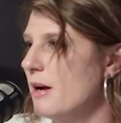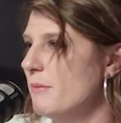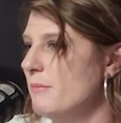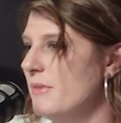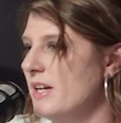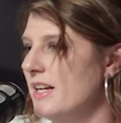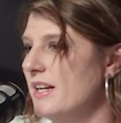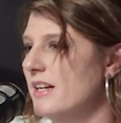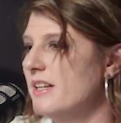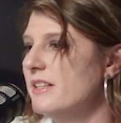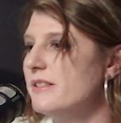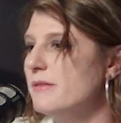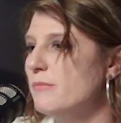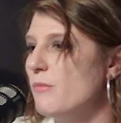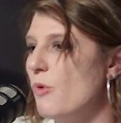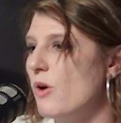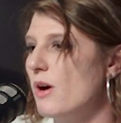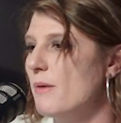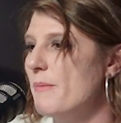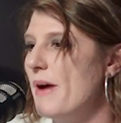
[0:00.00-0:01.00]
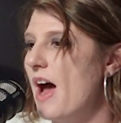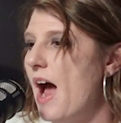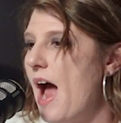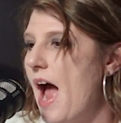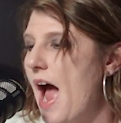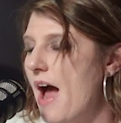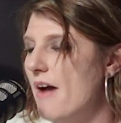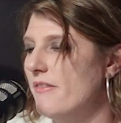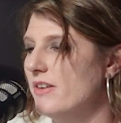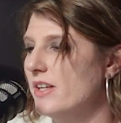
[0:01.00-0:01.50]
I mean, it's more about
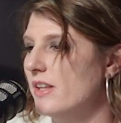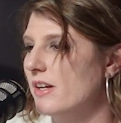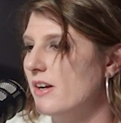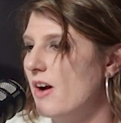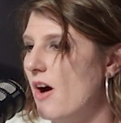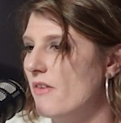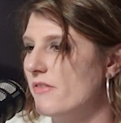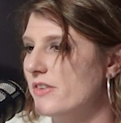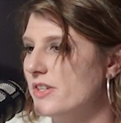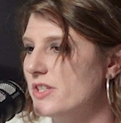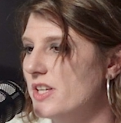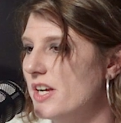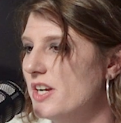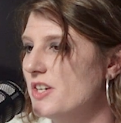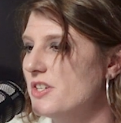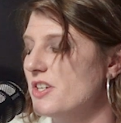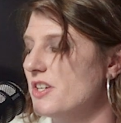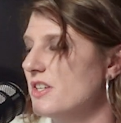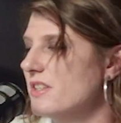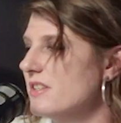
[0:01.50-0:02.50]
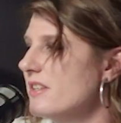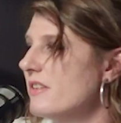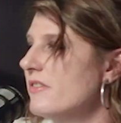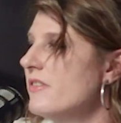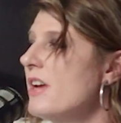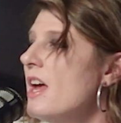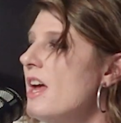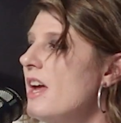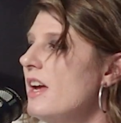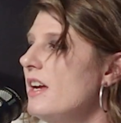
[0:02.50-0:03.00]
having the conversations
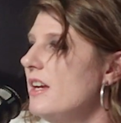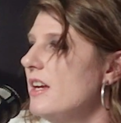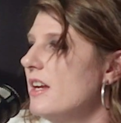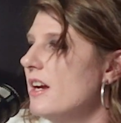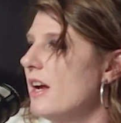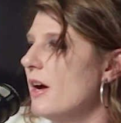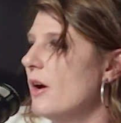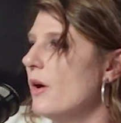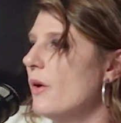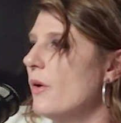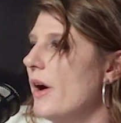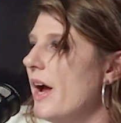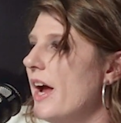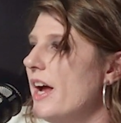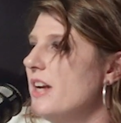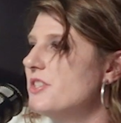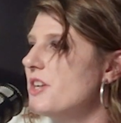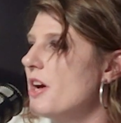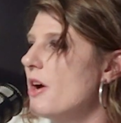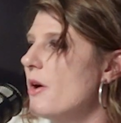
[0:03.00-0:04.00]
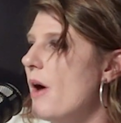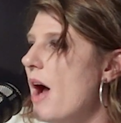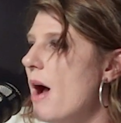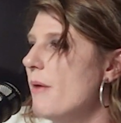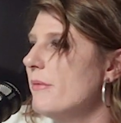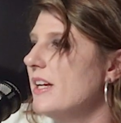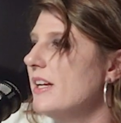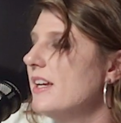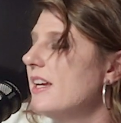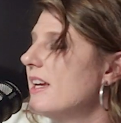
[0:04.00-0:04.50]
of, hey, Joe,
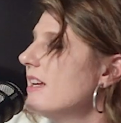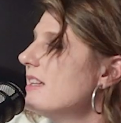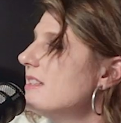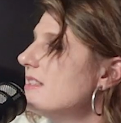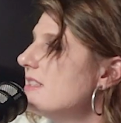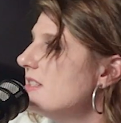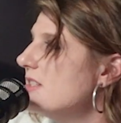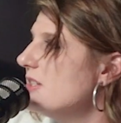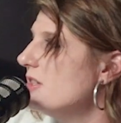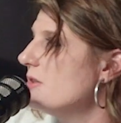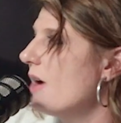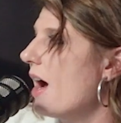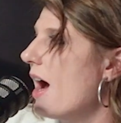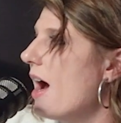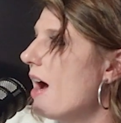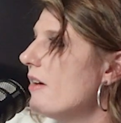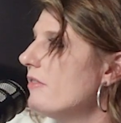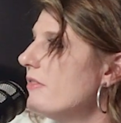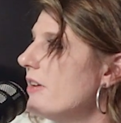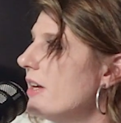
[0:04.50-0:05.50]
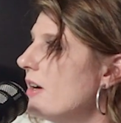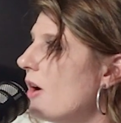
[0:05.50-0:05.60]
how many kids do you have?